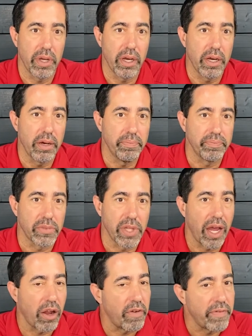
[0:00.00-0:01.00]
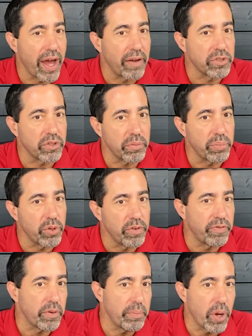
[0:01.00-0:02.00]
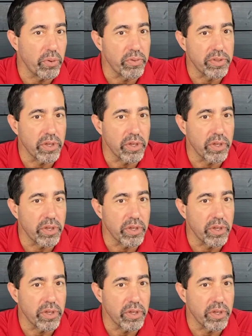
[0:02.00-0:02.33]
Um, not all valves are approved for both,